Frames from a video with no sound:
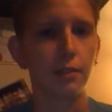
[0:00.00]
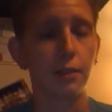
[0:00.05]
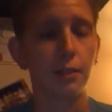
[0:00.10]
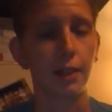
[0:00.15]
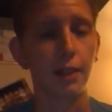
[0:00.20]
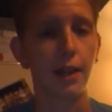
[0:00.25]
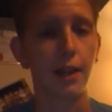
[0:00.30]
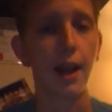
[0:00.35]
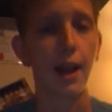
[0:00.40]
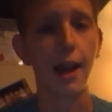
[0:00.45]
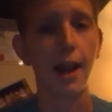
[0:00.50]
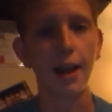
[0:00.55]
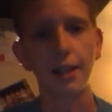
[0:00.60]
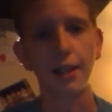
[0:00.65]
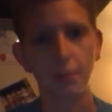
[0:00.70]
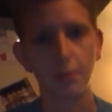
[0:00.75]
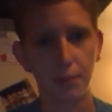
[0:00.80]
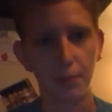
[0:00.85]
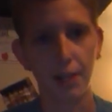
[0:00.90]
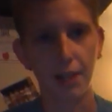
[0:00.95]
Okay, I
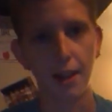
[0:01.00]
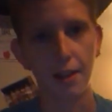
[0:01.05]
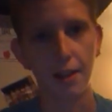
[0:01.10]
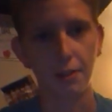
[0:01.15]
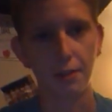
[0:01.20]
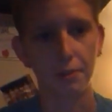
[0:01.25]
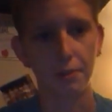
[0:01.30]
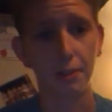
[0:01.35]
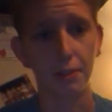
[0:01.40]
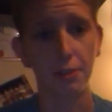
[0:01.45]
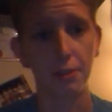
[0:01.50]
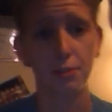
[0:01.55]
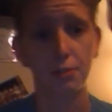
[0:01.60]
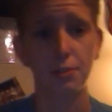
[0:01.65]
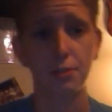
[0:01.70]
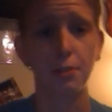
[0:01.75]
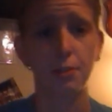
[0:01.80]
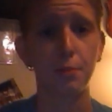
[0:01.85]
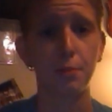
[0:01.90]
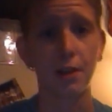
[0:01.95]
am the guy in the
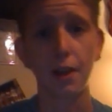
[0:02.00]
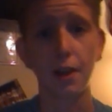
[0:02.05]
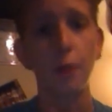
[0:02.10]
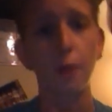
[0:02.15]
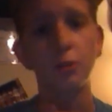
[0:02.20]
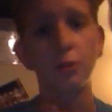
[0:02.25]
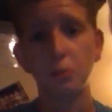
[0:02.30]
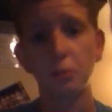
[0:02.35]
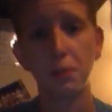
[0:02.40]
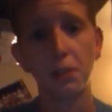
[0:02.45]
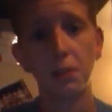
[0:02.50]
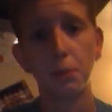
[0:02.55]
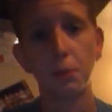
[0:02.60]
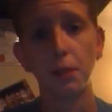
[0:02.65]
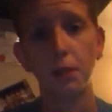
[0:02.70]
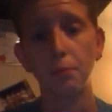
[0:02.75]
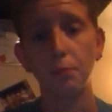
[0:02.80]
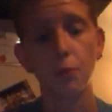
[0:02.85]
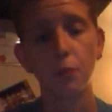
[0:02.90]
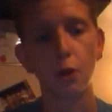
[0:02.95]
relationship, and I always beat them
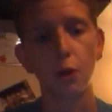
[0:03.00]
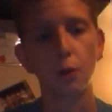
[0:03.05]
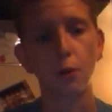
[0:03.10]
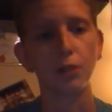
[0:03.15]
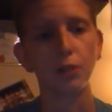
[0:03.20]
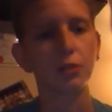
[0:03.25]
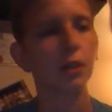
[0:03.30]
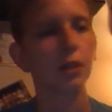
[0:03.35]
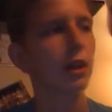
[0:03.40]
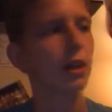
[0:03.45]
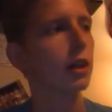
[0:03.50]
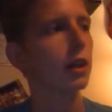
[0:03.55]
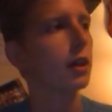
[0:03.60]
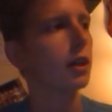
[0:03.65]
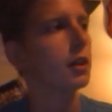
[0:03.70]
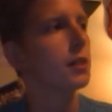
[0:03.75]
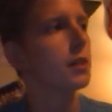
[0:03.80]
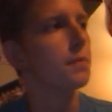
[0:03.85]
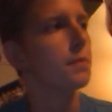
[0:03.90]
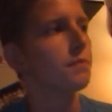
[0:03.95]
up, always.
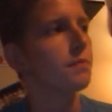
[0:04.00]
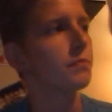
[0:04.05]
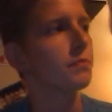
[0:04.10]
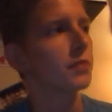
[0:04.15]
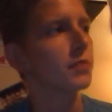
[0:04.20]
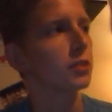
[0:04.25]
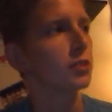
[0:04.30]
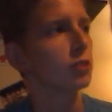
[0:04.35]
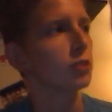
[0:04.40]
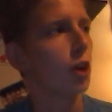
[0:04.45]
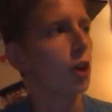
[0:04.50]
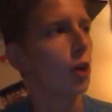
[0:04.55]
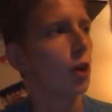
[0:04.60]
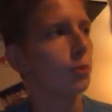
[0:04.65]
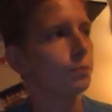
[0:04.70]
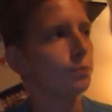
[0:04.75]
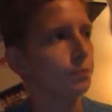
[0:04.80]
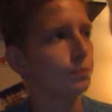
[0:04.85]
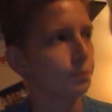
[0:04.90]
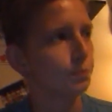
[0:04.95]
So,
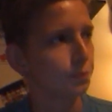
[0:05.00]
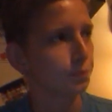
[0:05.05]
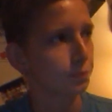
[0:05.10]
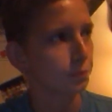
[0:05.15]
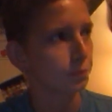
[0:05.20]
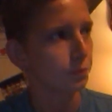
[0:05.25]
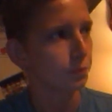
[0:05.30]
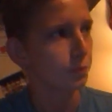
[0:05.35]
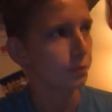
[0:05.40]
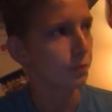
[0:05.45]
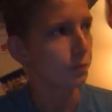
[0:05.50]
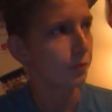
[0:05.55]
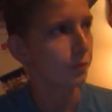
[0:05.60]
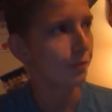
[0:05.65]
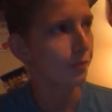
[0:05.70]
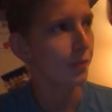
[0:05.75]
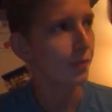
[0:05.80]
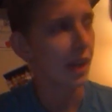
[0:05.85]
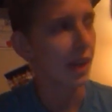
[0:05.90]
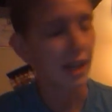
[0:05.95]

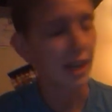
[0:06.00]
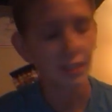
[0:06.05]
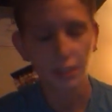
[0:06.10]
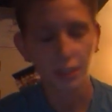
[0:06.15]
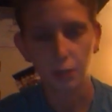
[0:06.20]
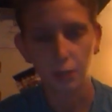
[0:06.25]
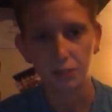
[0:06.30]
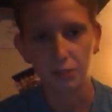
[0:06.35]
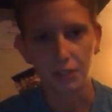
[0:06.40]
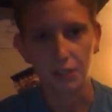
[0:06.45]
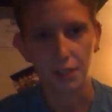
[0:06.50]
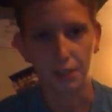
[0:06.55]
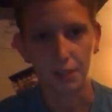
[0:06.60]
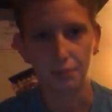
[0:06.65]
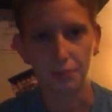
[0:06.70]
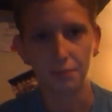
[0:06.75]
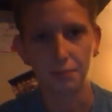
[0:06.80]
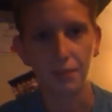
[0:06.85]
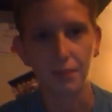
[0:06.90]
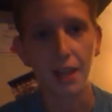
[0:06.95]
as I was
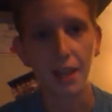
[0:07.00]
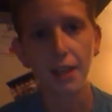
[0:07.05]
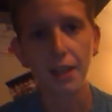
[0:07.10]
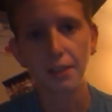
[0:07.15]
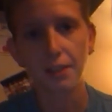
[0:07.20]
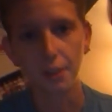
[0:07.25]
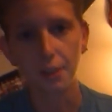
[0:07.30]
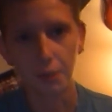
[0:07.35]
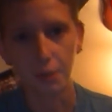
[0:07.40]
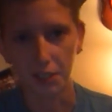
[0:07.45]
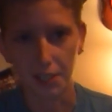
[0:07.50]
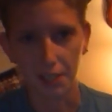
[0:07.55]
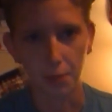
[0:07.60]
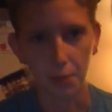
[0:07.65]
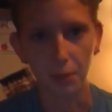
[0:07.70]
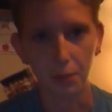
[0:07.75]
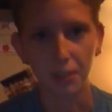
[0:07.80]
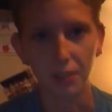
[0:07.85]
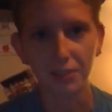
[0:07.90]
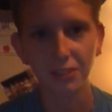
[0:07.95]
saying, I didn't know what gay
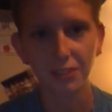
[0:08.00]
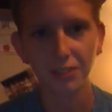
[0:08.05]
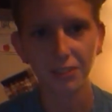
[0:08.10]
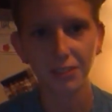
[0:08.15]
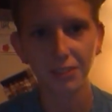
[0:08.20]
was.